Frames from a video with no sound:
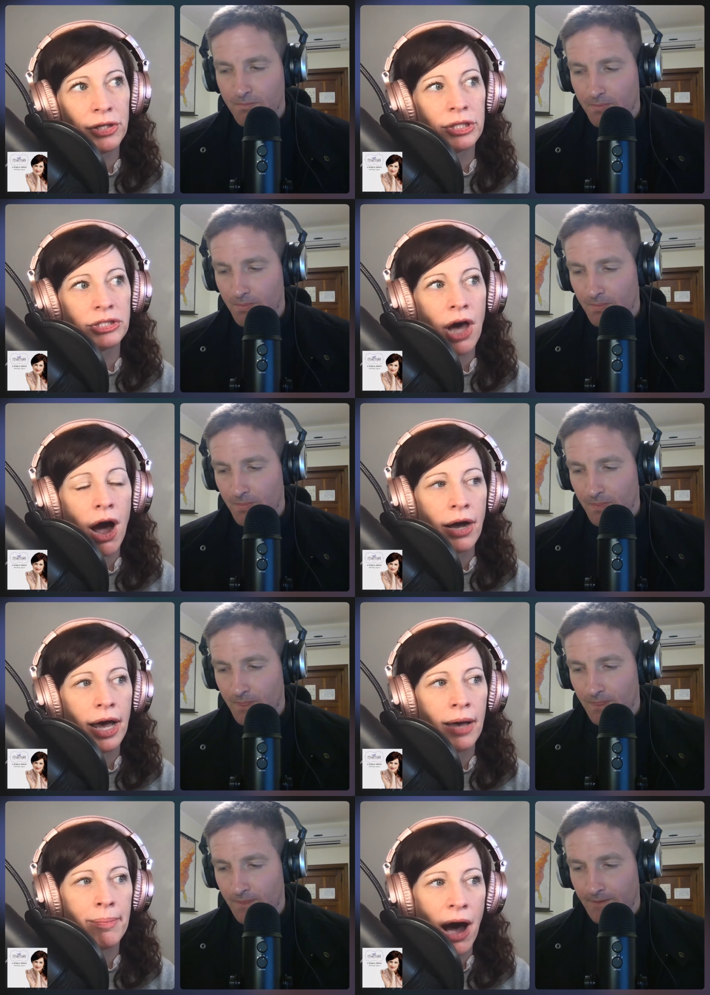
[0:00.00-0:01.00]
Speaker 1: to talk
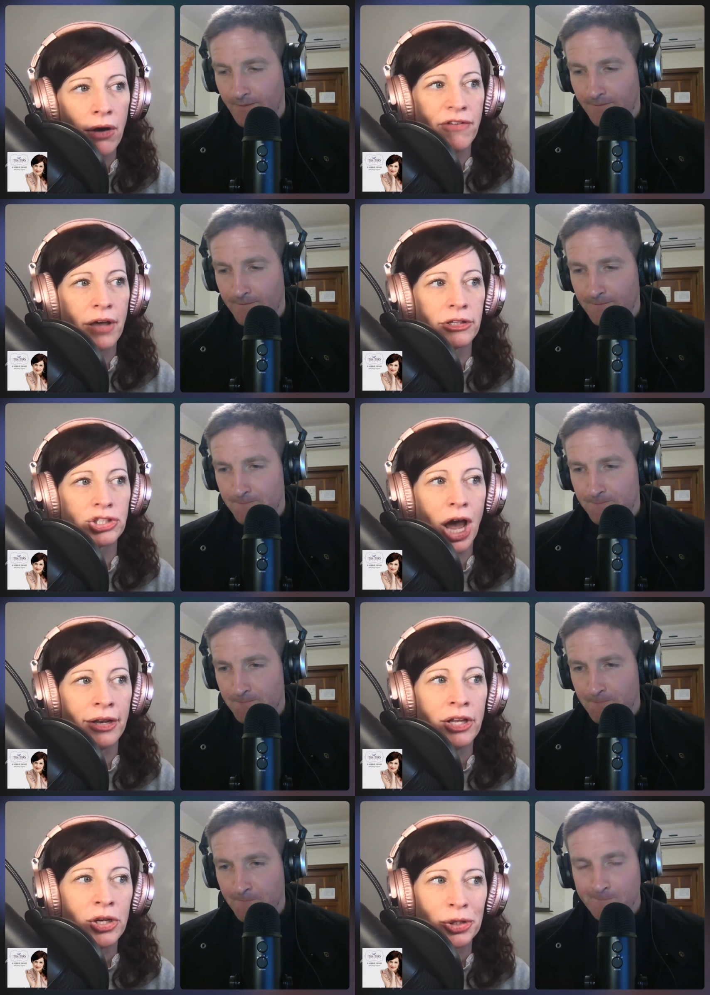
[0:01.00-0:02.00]
about, Father Jon,
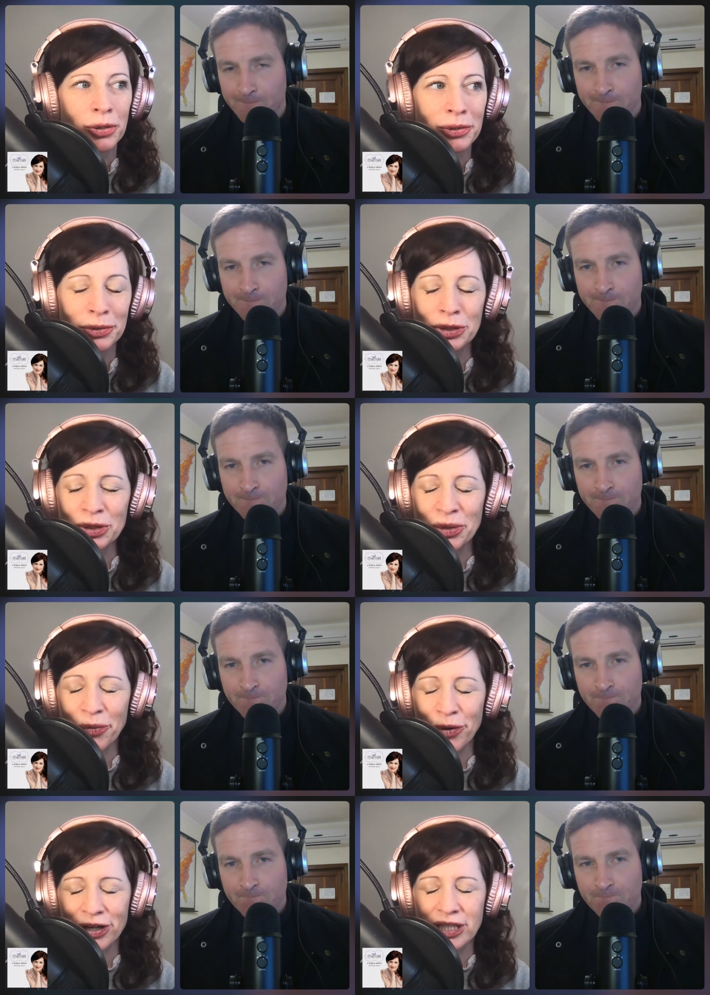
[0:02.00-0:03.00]
you used two
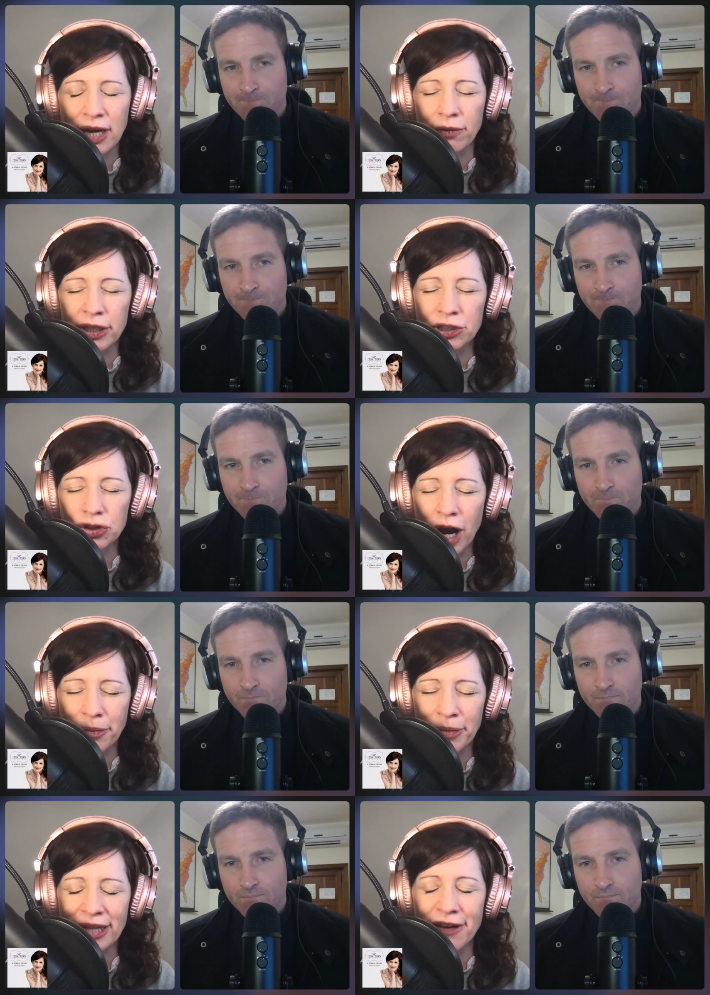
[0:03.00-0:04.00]
words that really struck
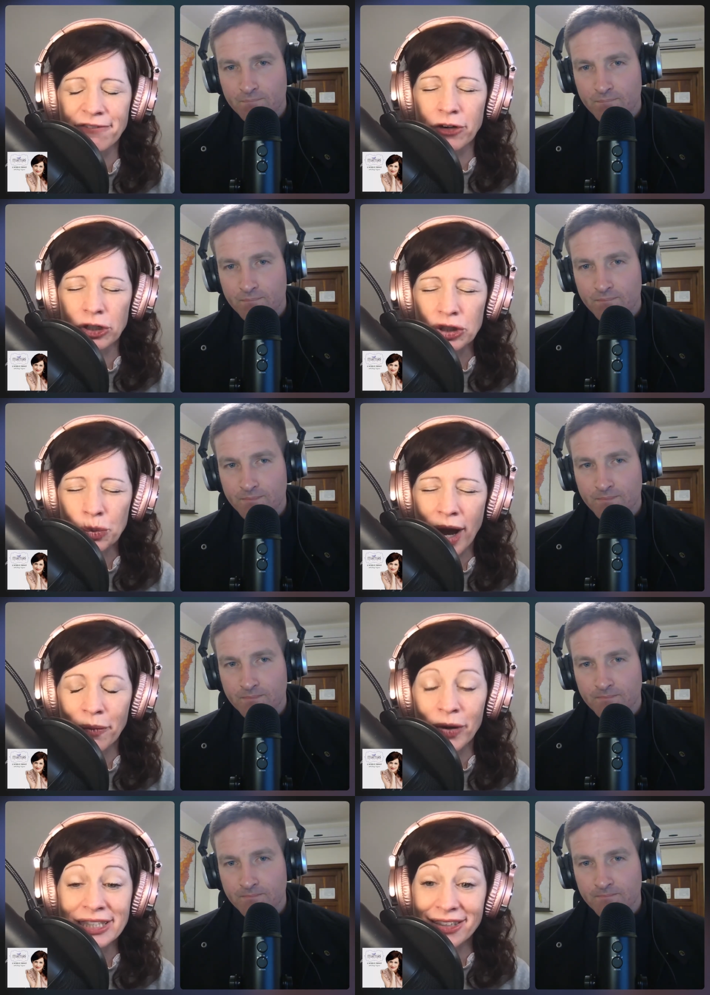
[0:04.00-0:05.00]
me. The first one
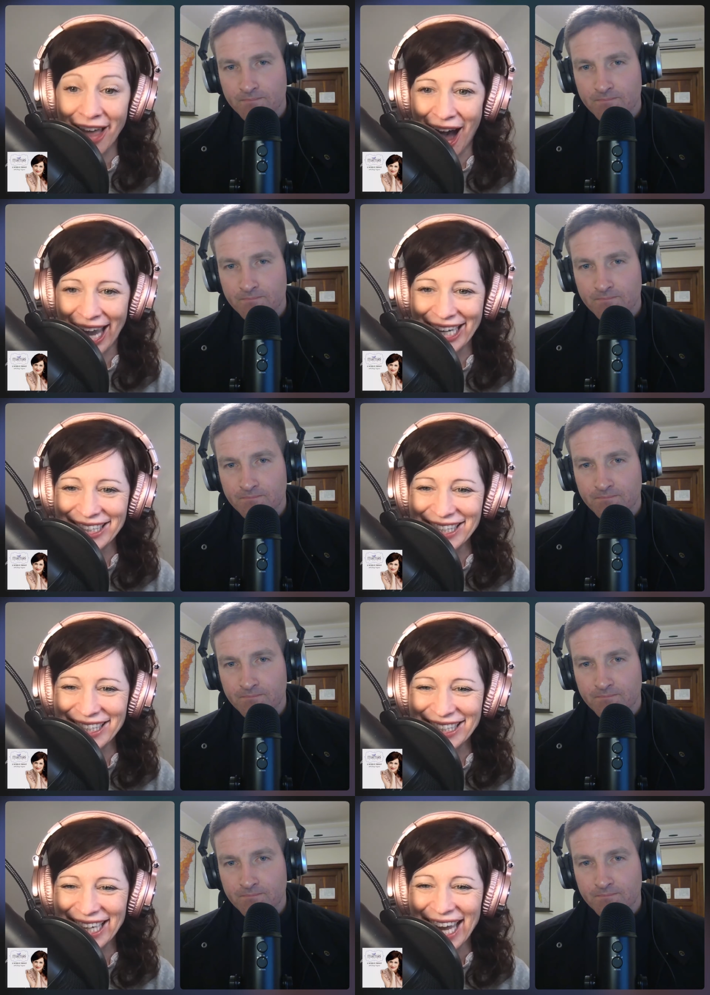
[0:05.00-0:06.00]
was lies.
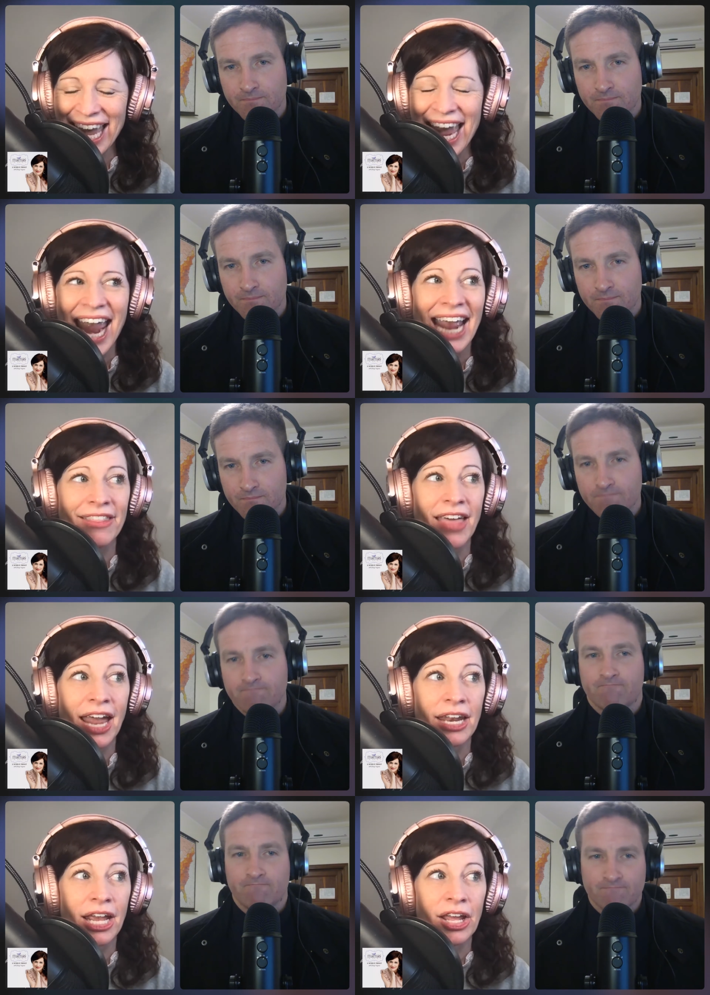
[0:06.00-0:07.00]
And
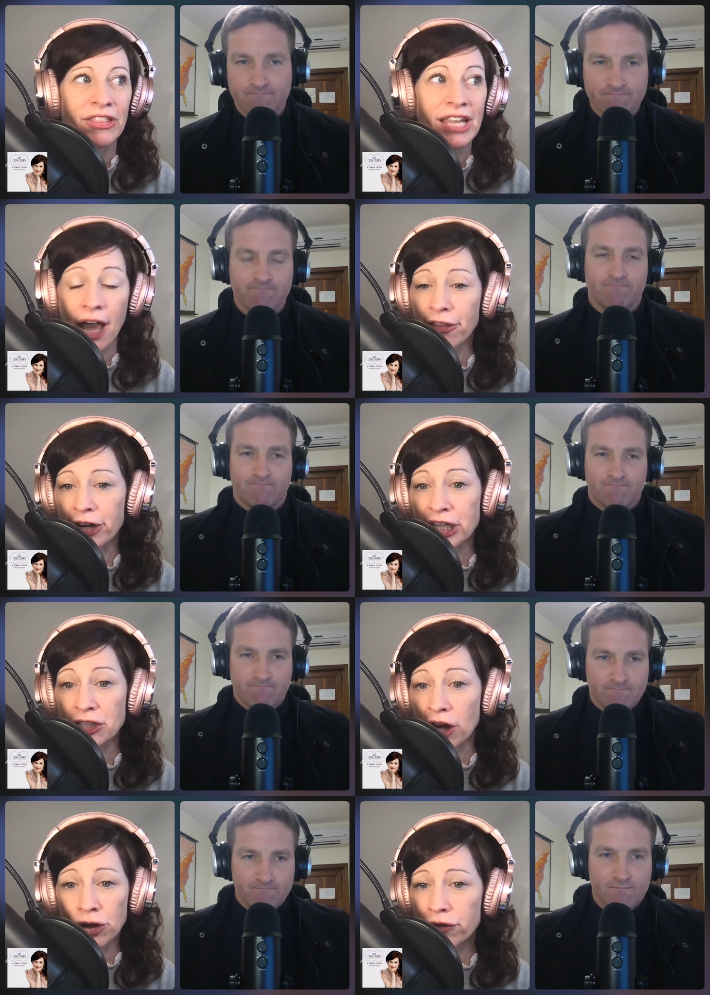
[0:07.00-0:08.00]
then the other is a
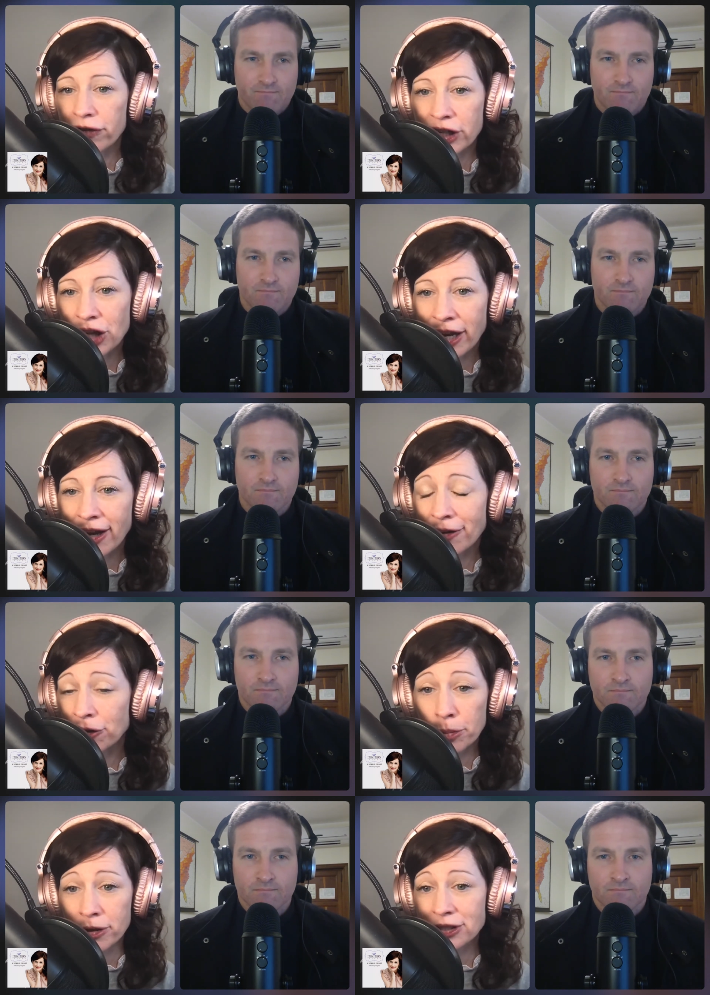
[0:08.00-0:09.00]
new vision, a new
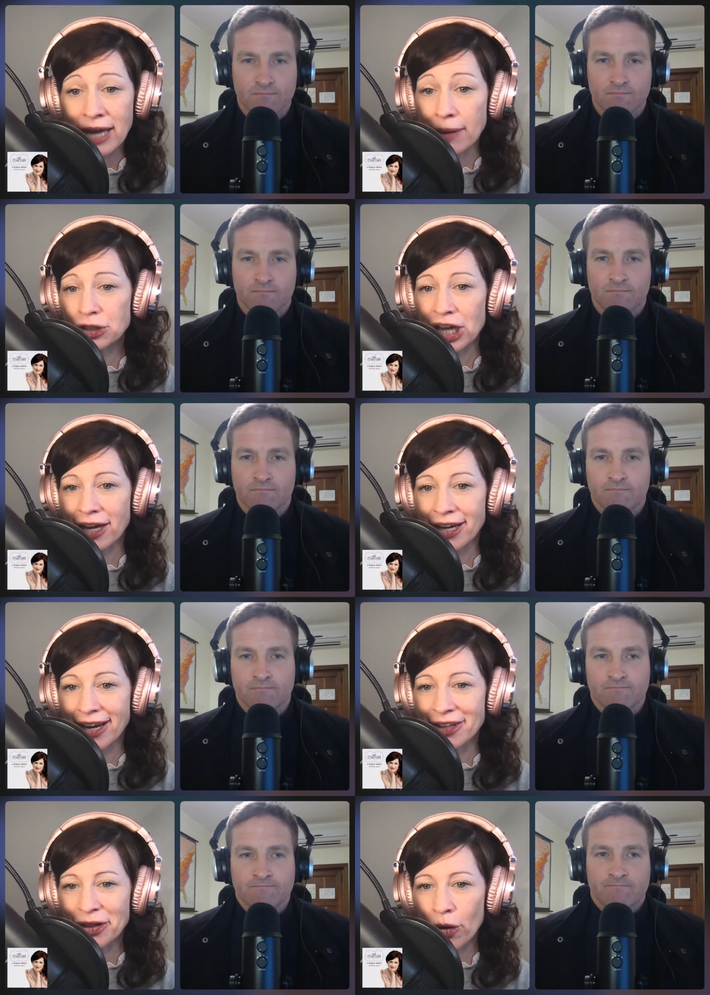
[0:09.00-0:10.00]
perception in
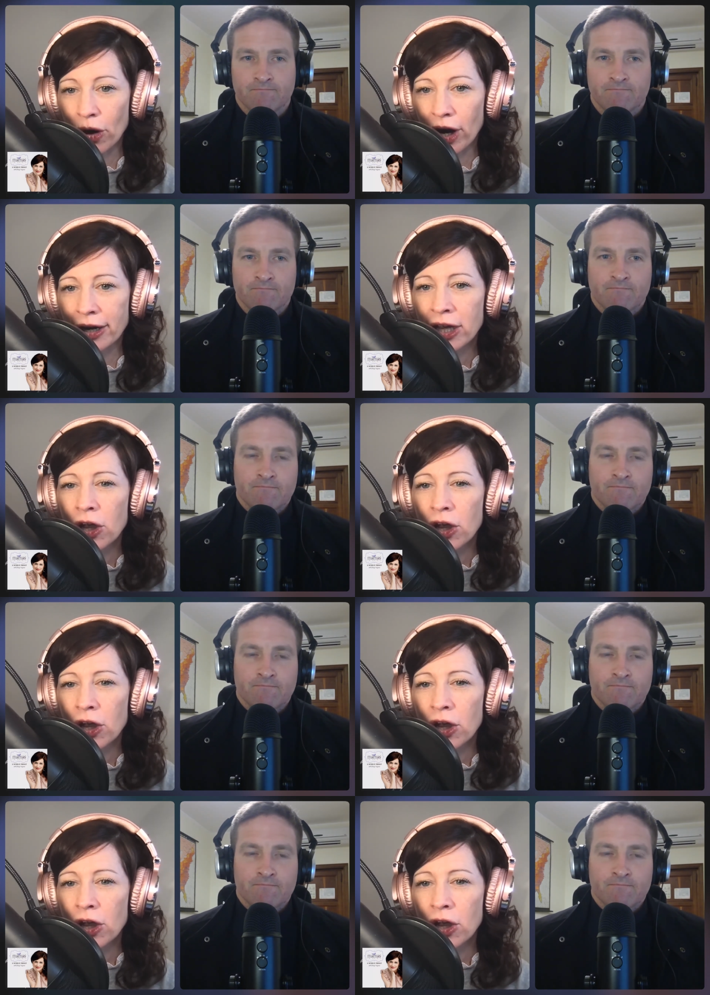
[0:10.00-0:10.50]
the Lord.